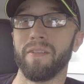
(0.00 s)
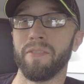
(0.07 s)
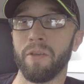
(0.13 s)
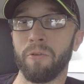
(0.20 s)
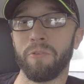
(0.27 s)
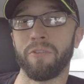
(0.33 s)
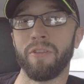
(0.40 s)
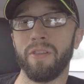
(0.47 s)

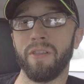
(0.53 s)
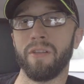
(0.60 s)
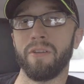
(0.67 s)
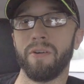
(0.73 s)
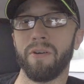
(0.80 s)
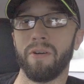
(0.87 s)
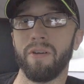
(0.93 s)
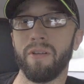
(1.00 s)
there was a
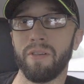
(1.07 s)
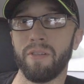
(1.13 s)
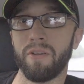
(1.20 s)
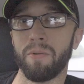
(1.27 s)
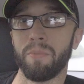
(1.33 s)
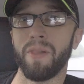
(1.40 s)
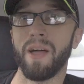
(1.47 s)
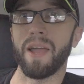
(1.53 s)

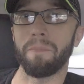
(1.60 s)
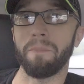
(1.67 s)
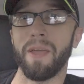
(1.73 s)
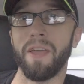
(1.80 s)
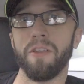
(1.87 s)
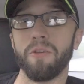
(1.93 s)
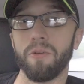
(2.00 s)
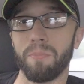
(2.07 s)
little black
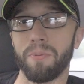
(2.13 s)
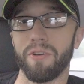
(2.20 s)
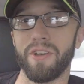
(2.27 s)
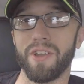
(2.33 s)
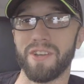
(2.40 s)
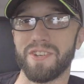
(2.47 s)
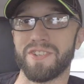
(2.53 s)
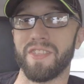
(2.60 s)
man who
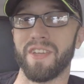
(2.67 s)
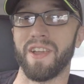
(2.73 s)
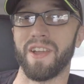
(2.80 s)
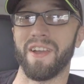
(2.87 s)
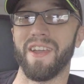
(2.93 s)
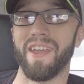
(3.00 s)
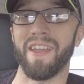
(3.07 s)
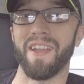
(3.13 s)
preached
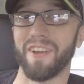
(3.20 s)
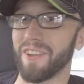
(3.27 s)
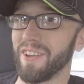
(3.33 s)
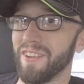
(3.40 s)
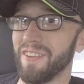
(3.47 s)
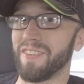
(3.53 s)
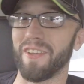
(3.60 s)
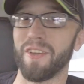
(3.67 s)
there, and I
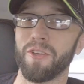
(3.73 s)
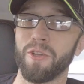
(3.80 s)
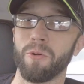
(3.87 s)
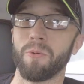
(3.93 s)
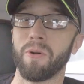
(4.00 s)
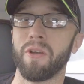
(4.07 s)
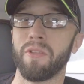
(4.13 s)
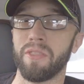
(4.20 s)
couldn't tell you
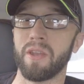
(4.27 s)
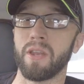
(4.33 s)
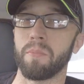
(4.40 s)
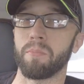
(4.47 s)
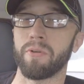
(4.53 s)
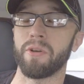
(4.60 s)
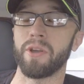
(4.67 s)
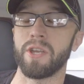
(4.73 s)
a word that he
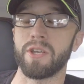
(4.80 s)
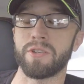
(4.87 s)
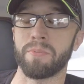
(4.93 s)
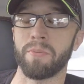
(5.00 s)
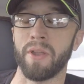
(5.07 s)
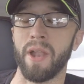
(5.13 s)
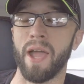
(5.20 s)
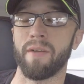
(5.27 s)
preached,
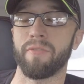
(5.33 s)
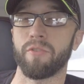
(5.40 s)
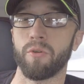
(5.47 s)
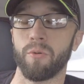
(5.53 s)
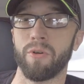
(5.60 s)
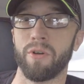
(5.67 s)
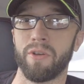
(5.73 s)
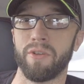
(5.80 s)
but
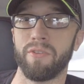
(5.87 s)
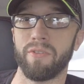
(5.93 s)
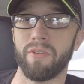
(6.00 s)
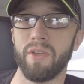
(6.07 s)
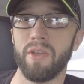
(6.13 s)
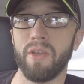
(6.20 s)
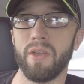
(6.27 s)
afterwards,